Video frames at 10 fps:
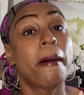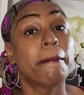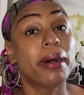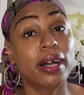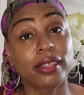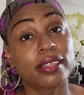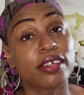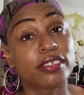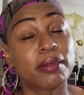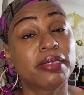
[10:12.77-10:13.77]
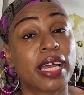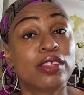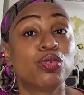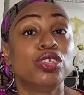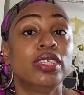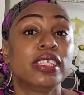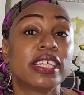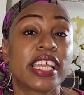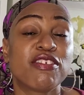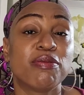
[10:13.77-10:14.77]
but there's some times when you need to
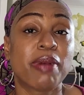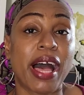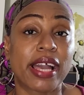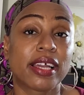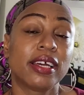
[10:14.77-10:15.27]
give back